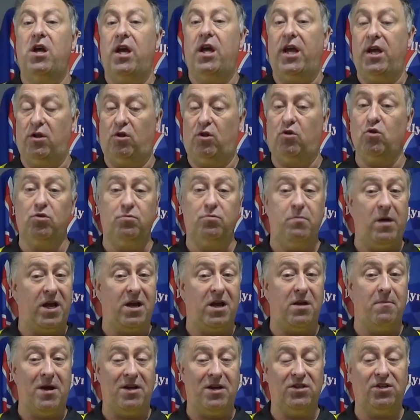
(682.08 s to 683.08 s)
It does
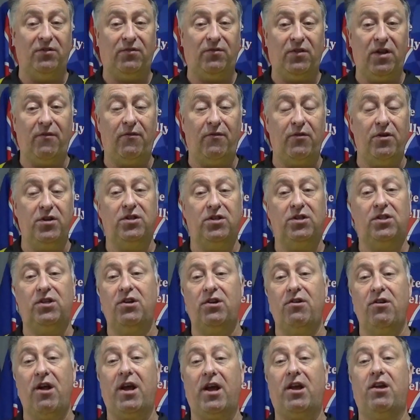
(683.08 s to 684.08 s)
make a massive difference to
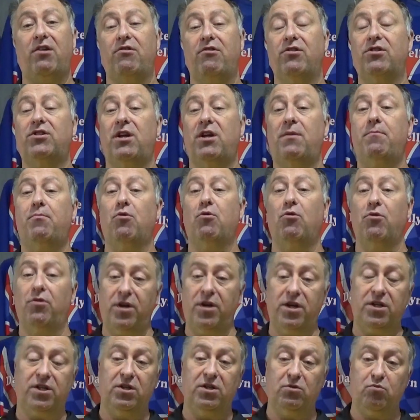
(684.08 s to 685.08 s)
your accuracy, but
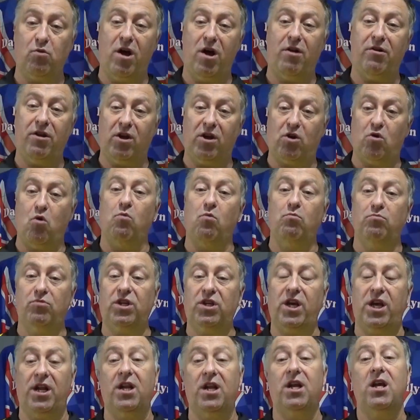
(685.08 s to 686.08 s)
this is where it comes
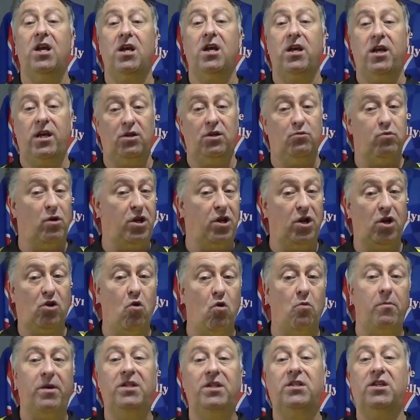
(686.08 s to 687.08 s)
in, is when you
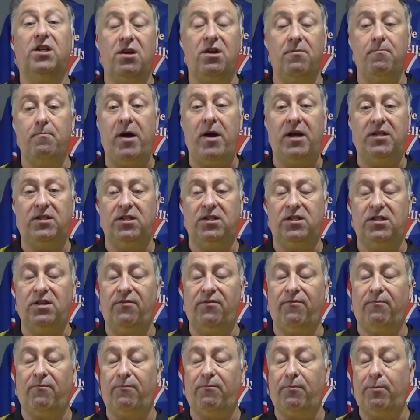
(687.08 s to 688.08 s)
come into
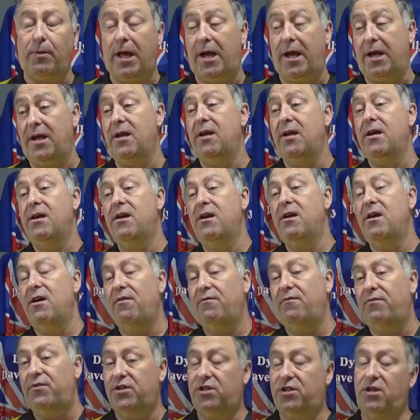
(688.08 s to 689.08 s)
competitive play.
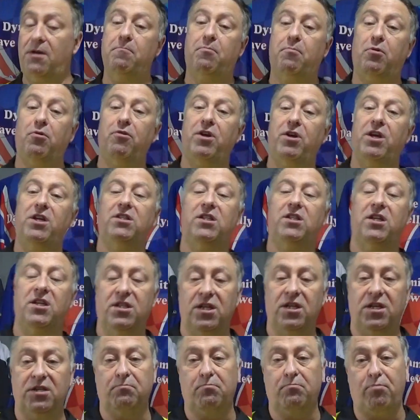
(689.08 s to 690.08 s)
For the simple reason
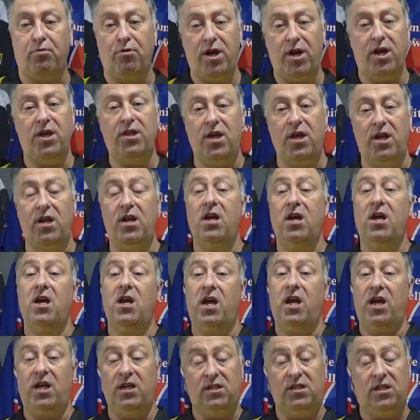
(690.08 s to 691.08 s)
is breathing
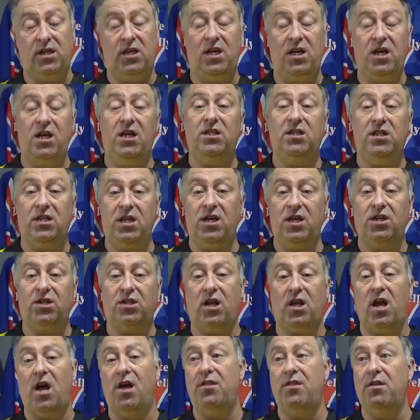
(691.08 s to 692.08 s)
is the
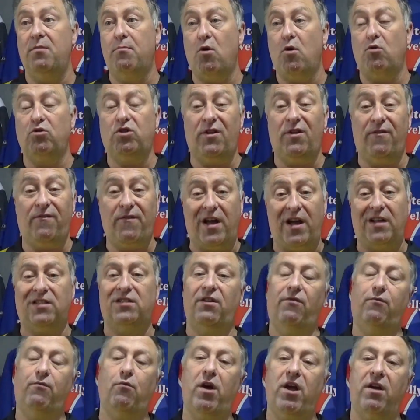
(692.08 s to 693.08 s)
easiest and the most
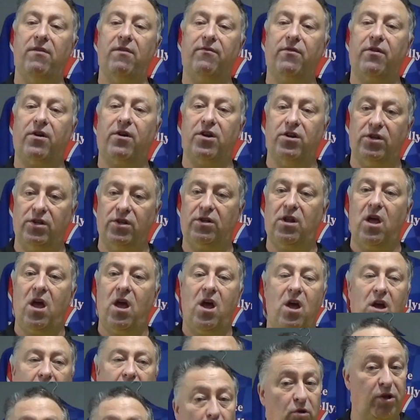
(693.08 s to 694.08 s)
effective way of
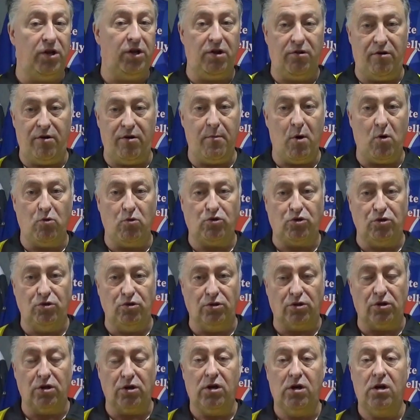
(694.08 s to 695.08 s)
controlling your
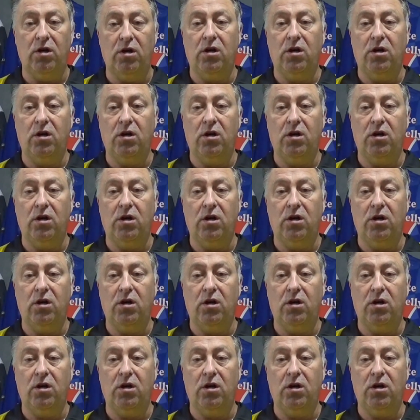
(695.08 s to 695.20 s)
emotions,